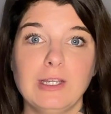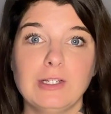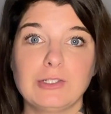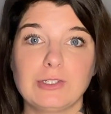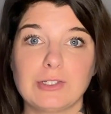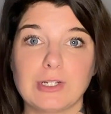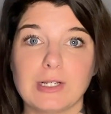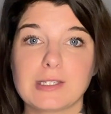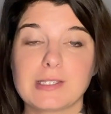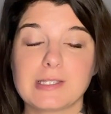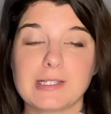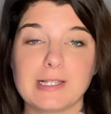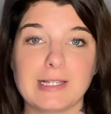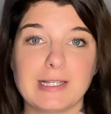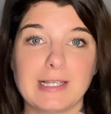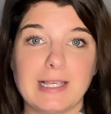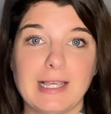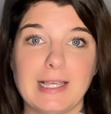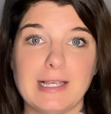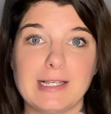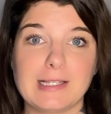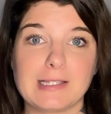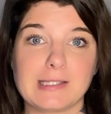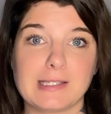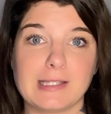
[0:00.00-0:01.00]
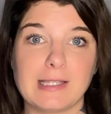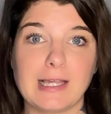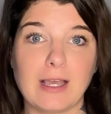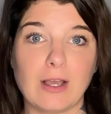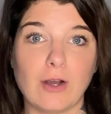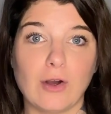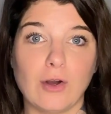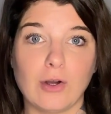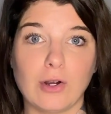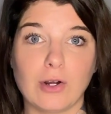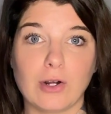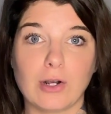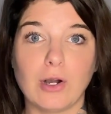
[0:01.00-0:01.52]
just in case they
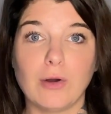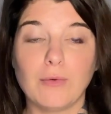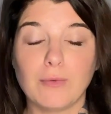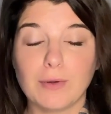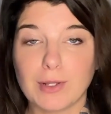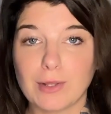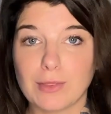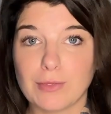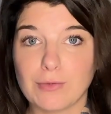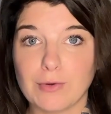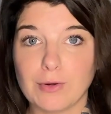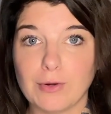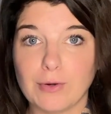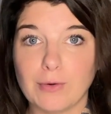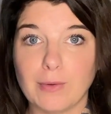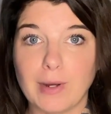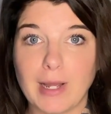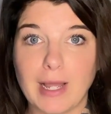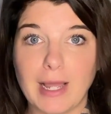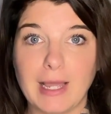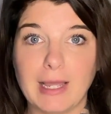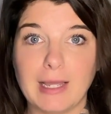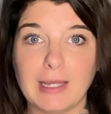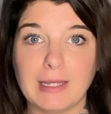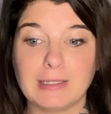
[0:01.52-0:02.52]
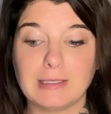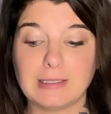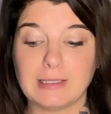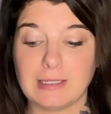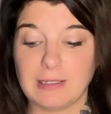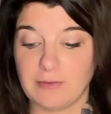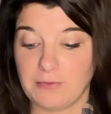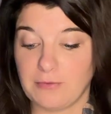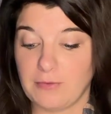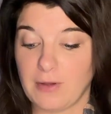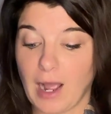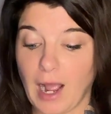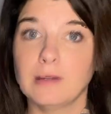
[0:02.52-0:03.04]
are going through and in
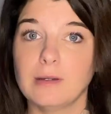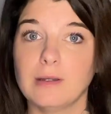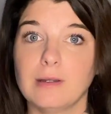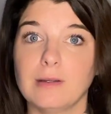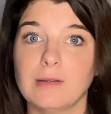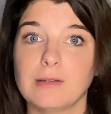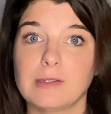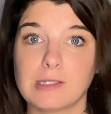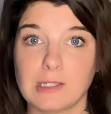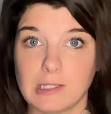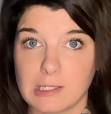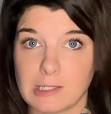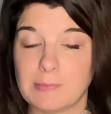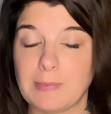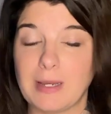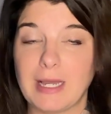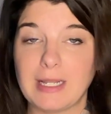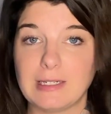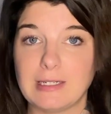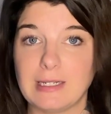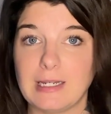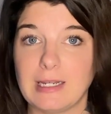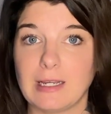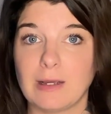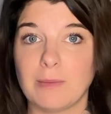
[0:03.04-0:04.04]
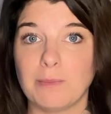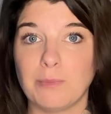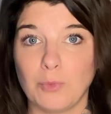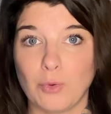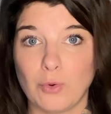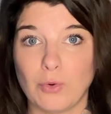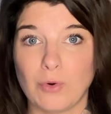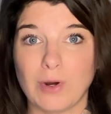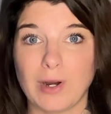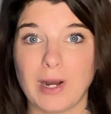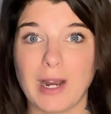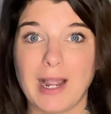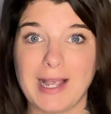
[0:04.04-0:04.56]
fact suspending
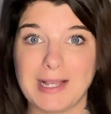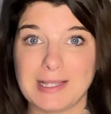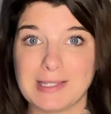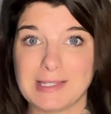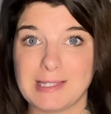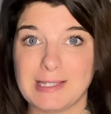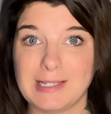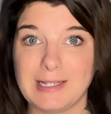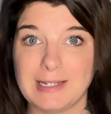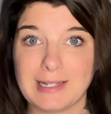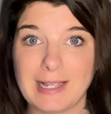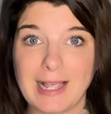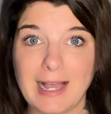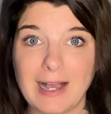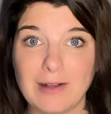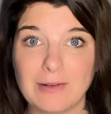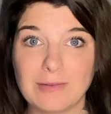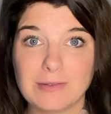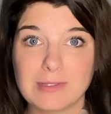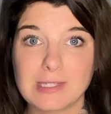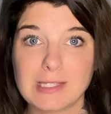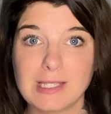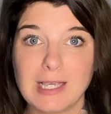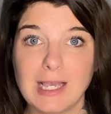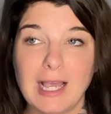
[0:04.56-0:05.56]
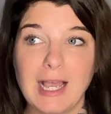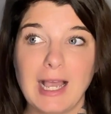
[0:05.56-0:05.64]
more Etsy accounts.